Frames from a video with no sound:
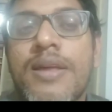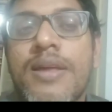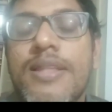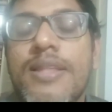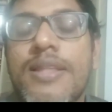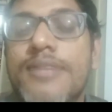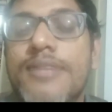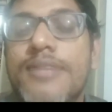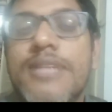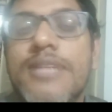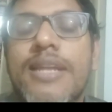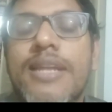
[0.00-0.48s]

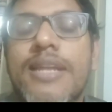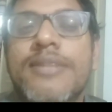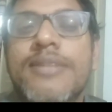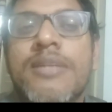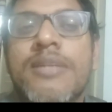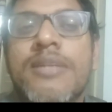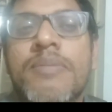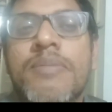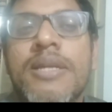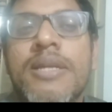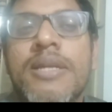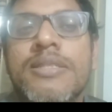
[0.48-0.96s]
That's really
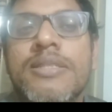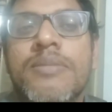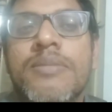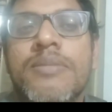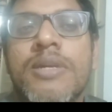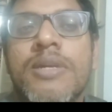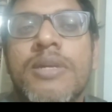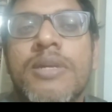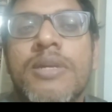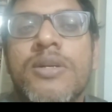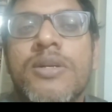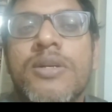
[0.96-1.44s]
surprising
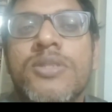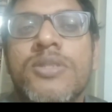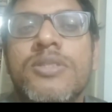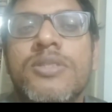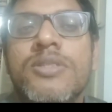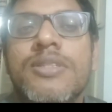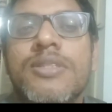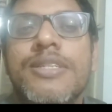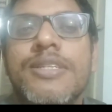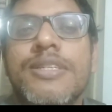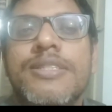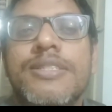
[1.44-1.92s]
because
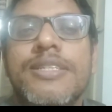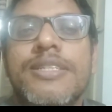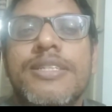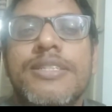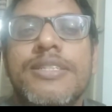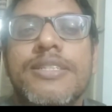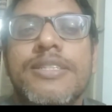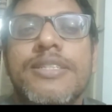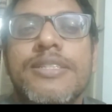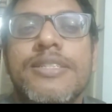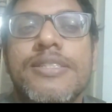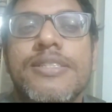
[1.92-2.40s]
these
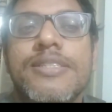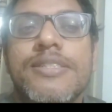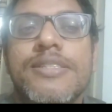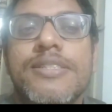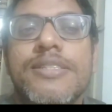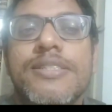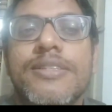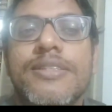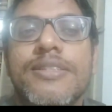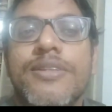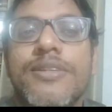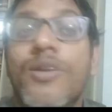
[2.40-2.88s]

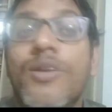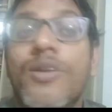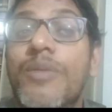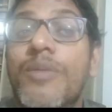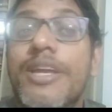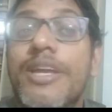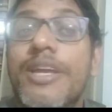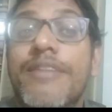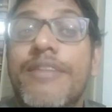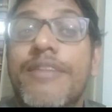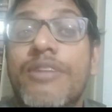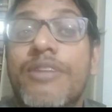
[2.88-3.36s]
diseases,
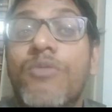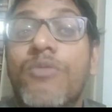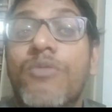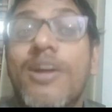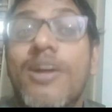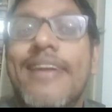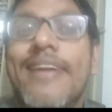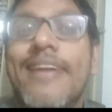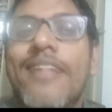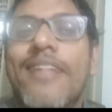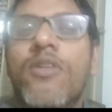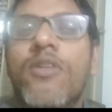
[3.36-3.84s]
nobody, even
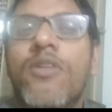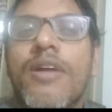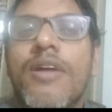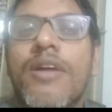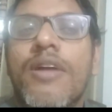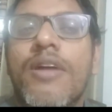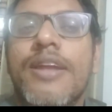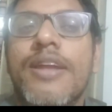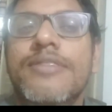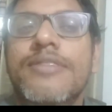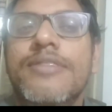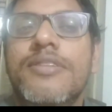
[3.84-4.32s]
World Health
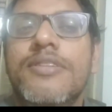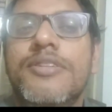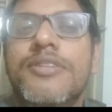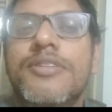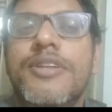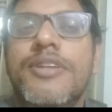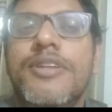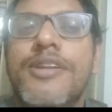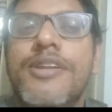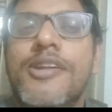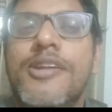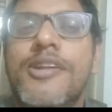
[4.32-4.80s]

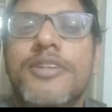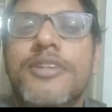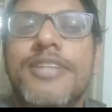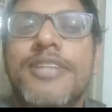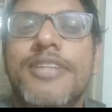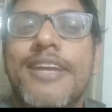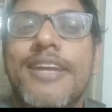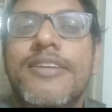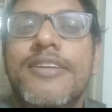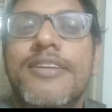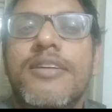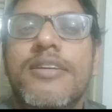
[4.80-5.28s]
Organization, do not
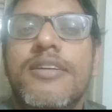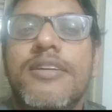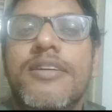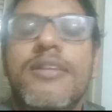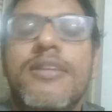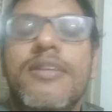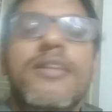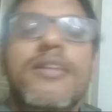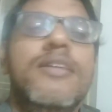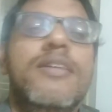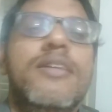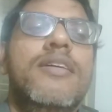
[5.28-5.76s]
think
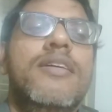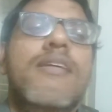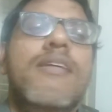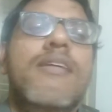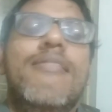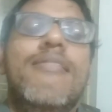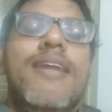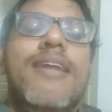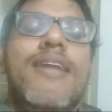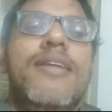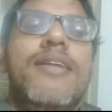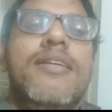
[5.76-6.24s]

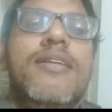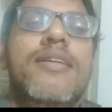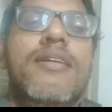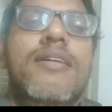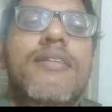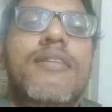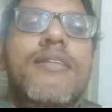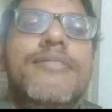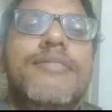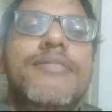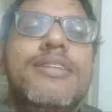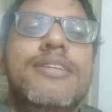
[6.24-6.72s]
that
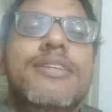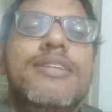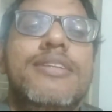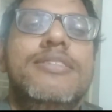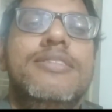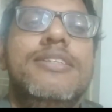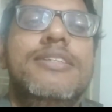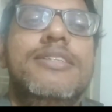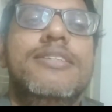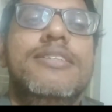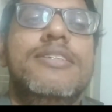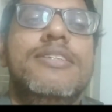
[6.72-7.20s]
this
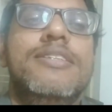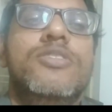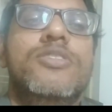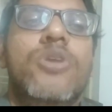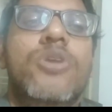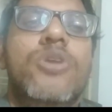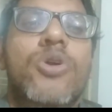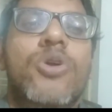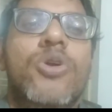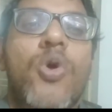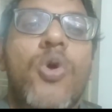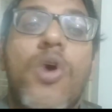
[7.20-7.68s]
disease
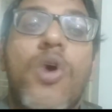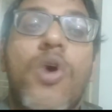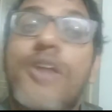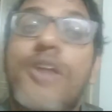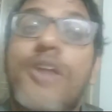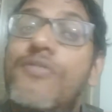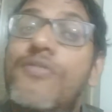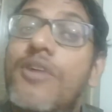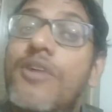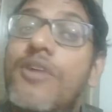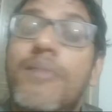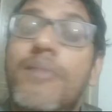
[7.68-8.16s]
could go
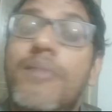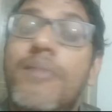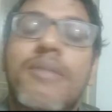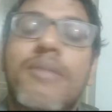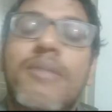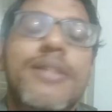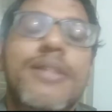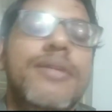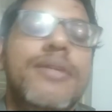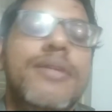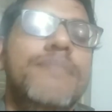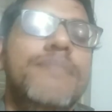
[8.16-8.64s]
on for a
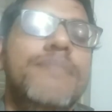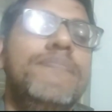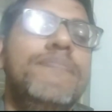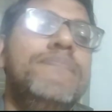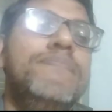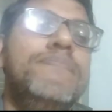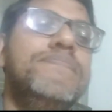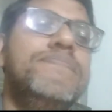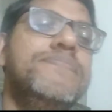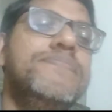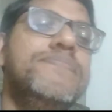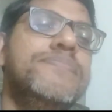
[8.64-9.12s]
month
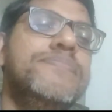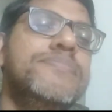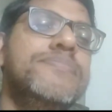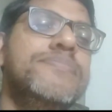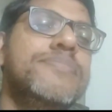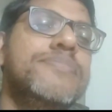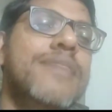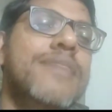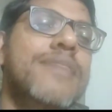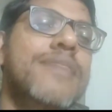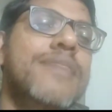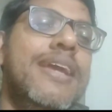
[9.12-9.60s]

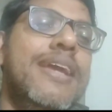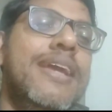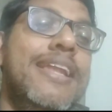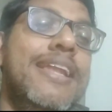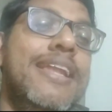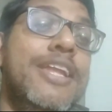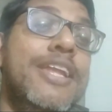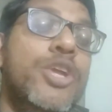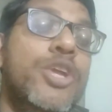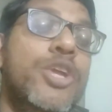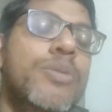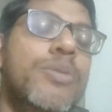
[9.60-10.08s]
in
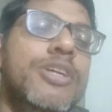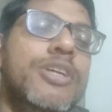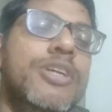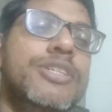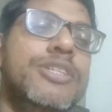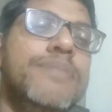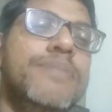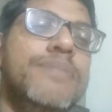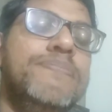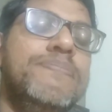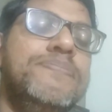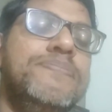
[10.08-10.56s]

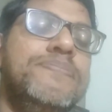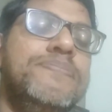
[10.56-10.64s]
incubation.